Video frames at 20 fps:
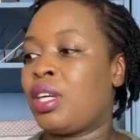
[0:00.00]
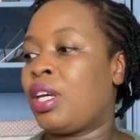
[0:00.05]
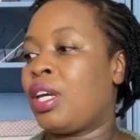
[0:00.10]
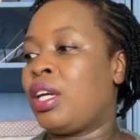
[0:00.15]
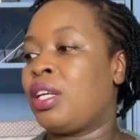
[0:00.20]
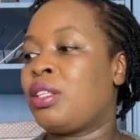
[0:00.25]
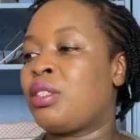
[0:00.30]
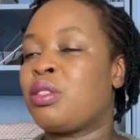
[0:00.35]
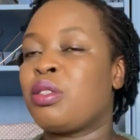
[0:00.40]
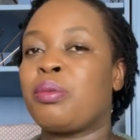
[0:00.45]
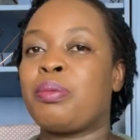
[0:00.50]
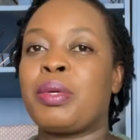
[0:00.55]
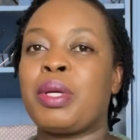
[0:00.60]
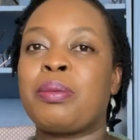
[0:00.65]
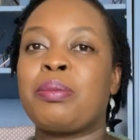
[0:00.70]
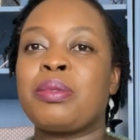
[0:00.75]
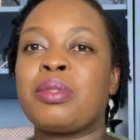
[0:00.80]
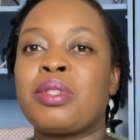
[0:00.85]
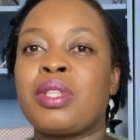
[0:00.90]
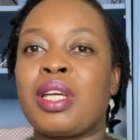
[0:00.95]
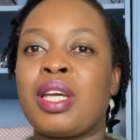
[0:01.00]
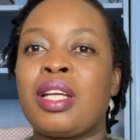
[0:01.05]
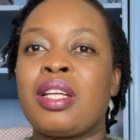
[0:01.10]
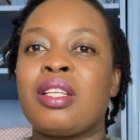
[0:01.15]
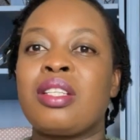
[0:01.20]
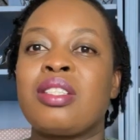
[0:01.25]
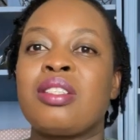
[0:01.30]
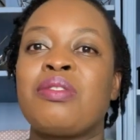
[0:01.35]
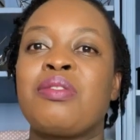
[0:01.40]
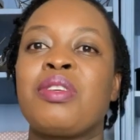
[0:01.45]
and you'll be able to get
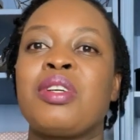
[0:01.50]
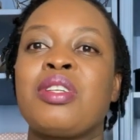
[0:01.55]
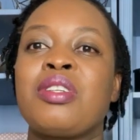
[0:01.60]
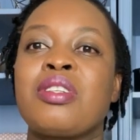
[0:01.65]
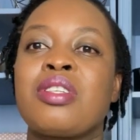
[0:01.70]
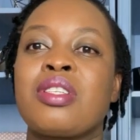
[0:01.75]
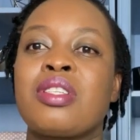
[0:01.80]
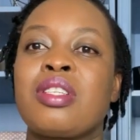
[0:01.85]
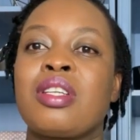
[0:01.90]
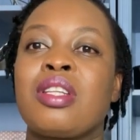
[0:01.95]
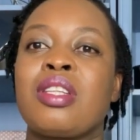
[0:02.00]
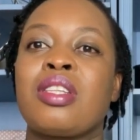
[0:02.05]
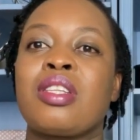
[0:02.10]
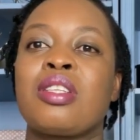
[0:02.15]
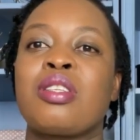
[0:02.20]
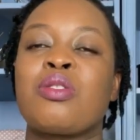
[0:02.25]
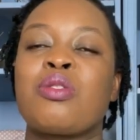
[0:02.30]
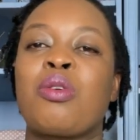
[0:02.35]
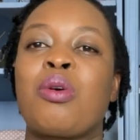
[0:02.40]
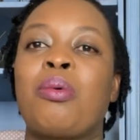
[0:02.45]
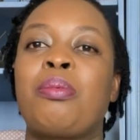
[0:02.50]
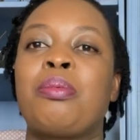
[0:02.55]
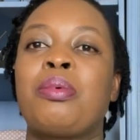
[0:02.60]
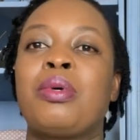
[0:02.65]
it if you're interested in this top.